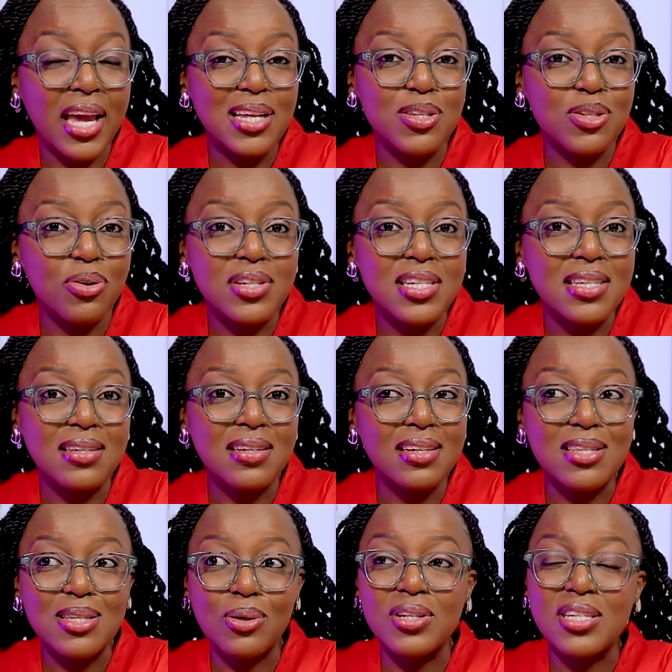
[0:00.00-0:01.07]
is not,
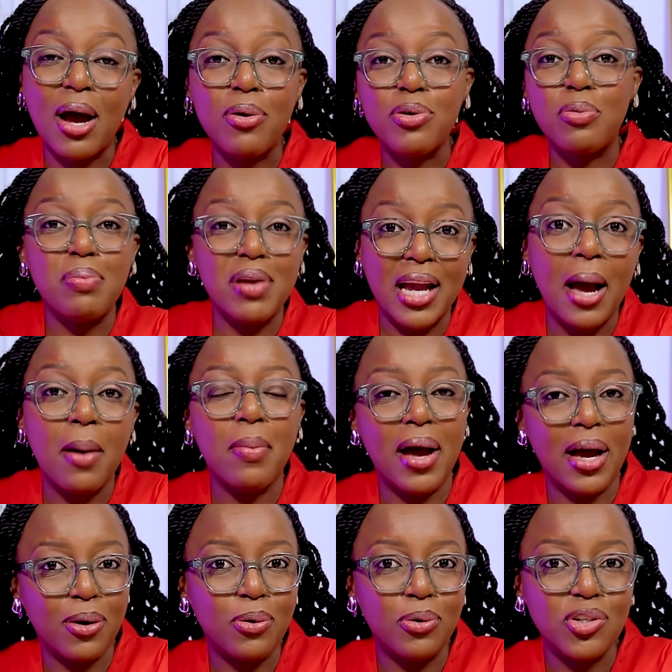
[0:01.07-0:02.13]
it's not how you become
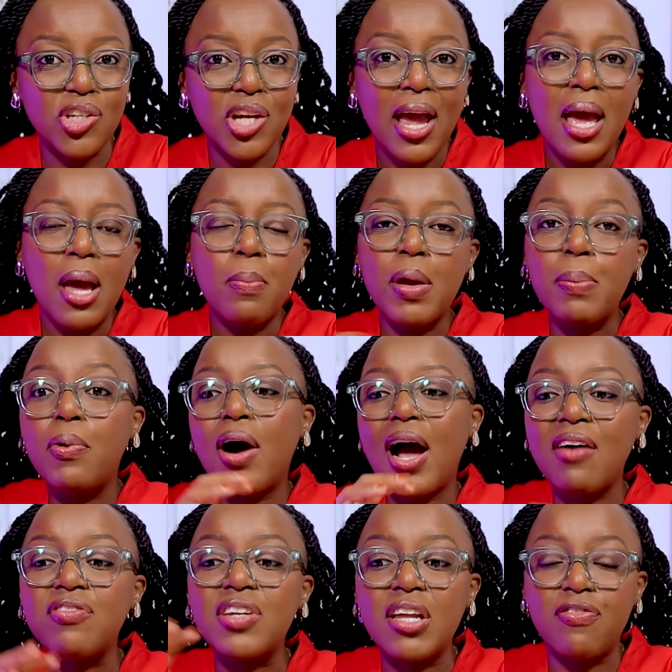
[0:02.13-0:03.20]
a coach. People
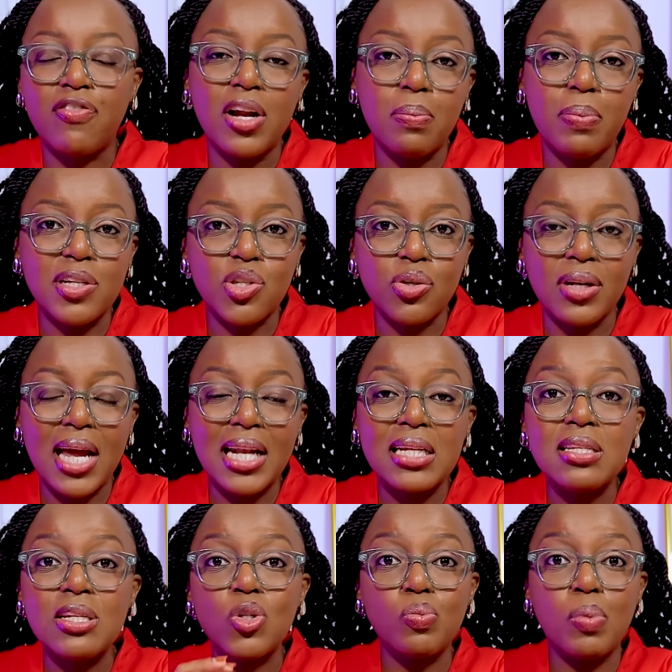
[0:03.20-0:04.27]
have different
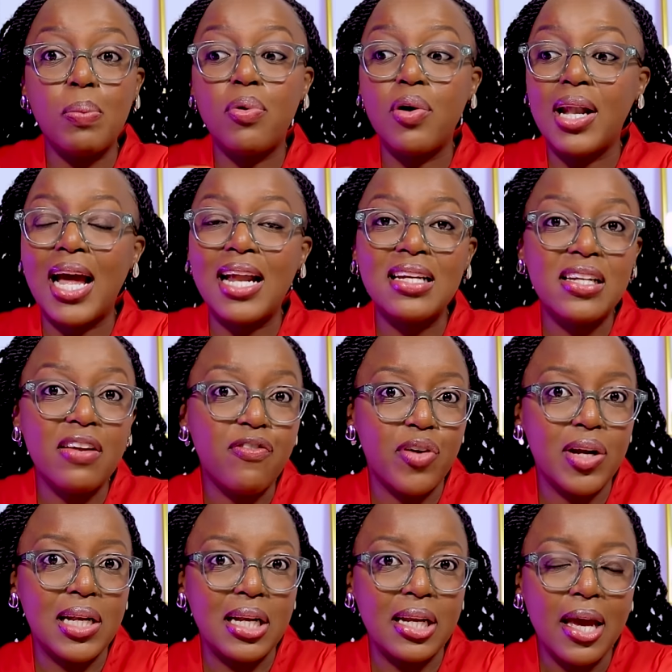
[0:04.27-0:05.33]
personalities, people learn
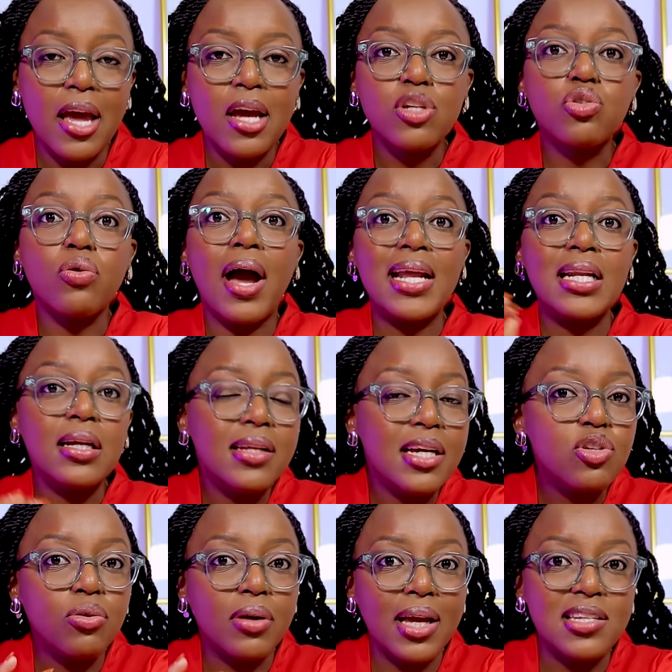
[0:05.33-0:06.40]
differently. So I
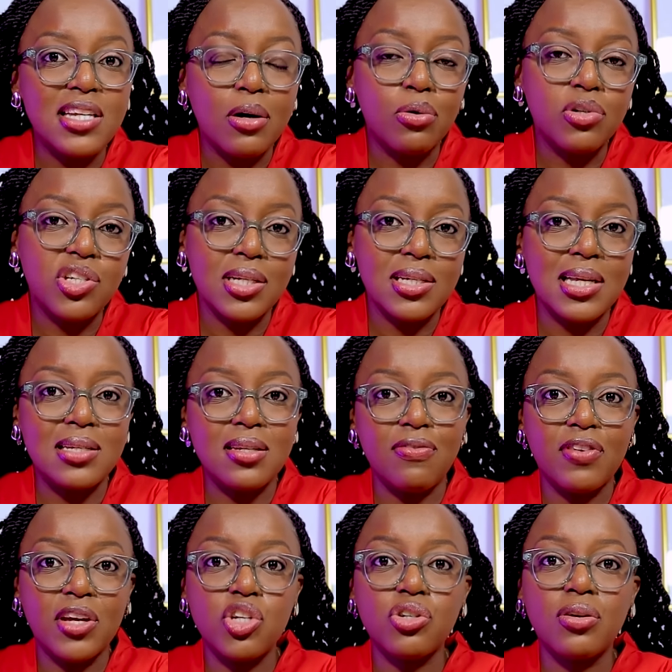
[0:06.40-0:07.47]
needed to get a coaching
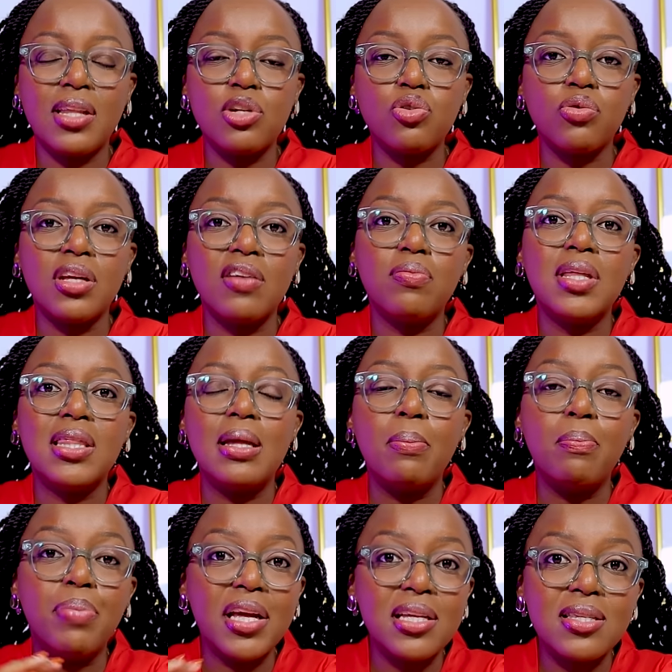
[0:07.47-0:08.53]
certification that would give me the
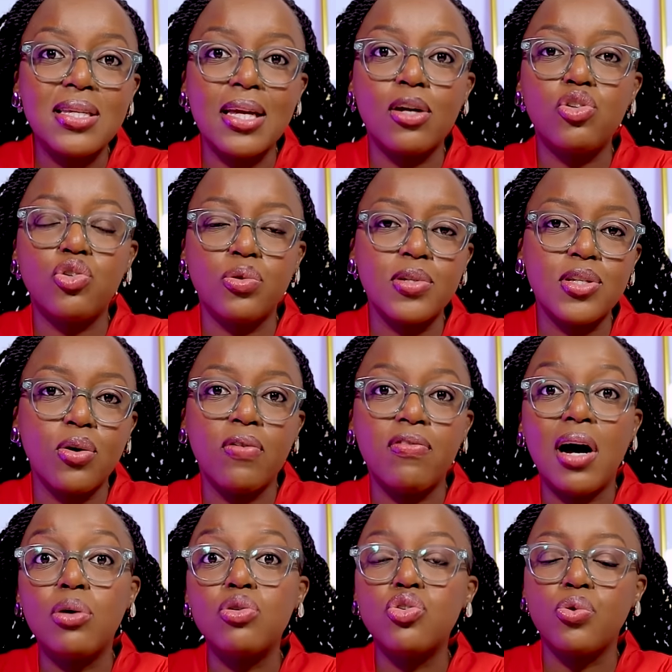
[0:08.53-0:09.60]
basic tools
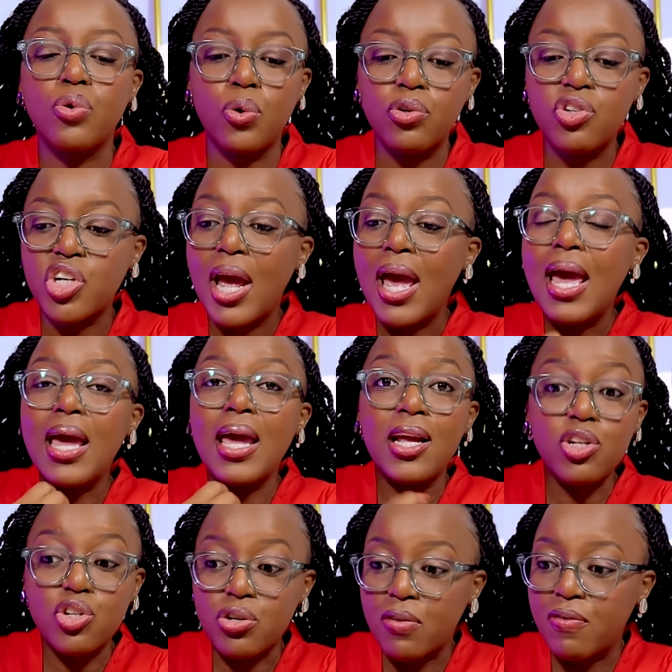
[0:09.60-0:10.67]
of how to coach
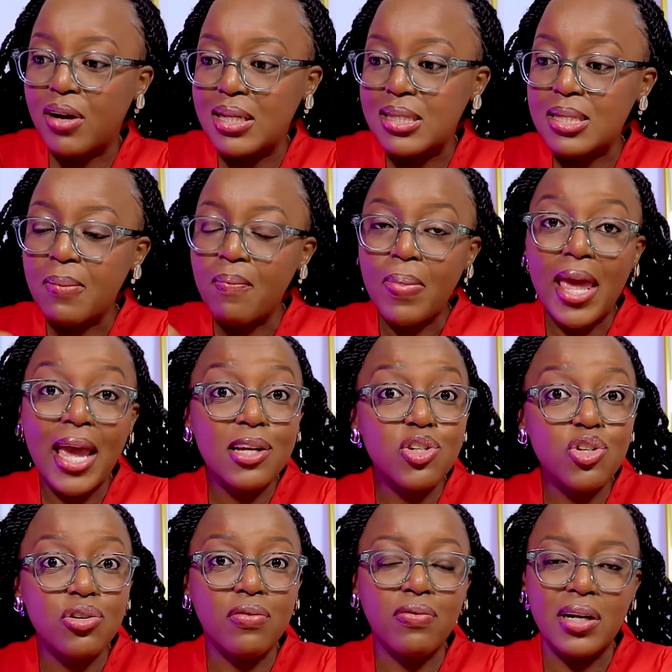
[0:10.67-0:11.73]
introverts
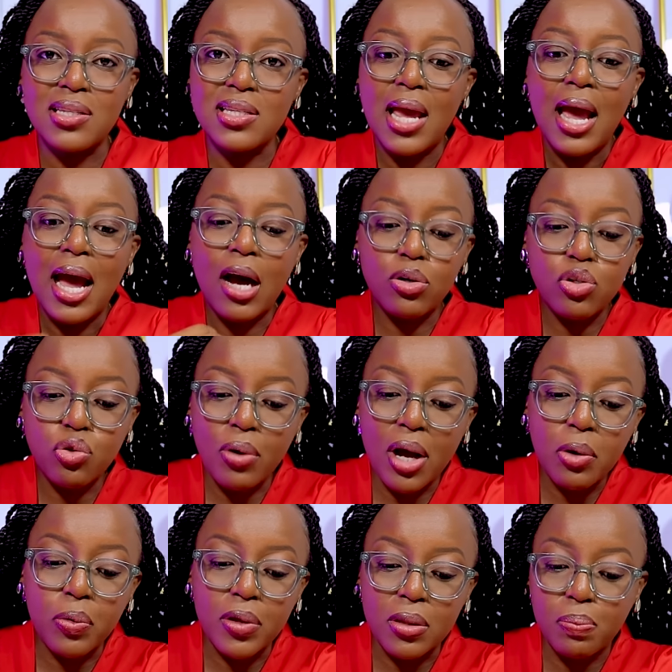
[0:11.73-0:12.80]
extroverts, how to
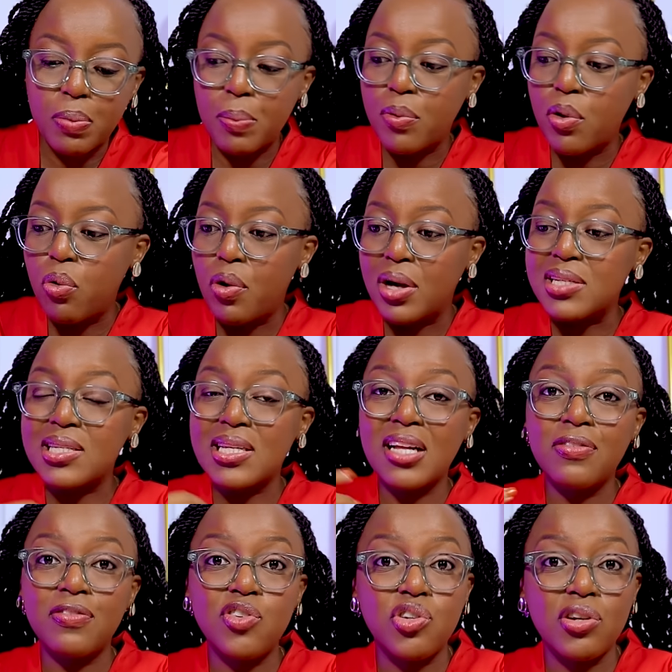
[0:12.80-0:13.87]
work with people who are
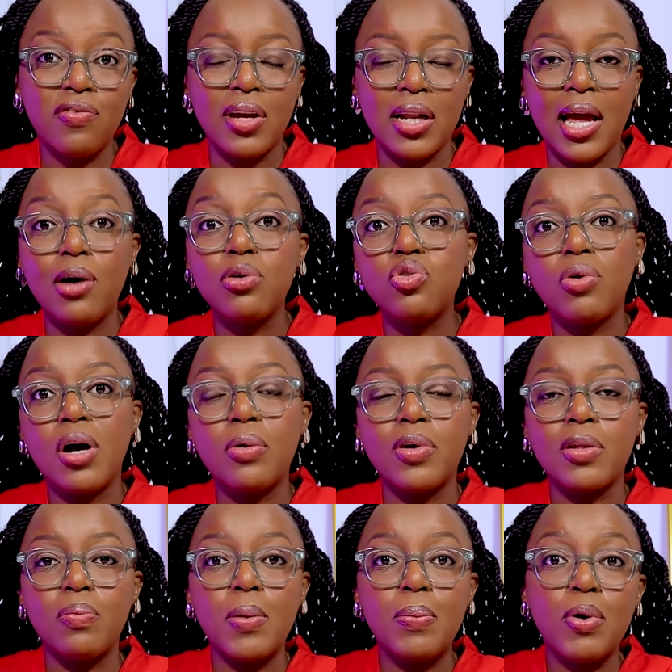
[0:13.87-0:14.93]
self driven, how to work
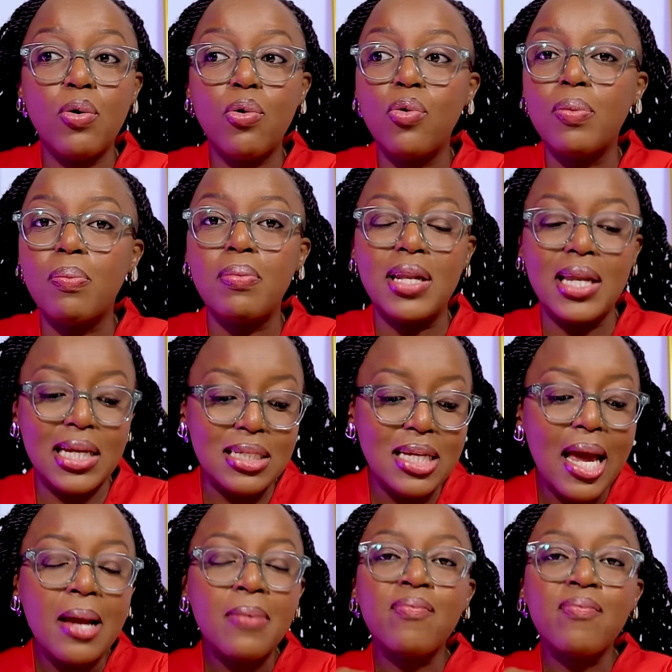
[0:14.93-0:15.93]
with people who need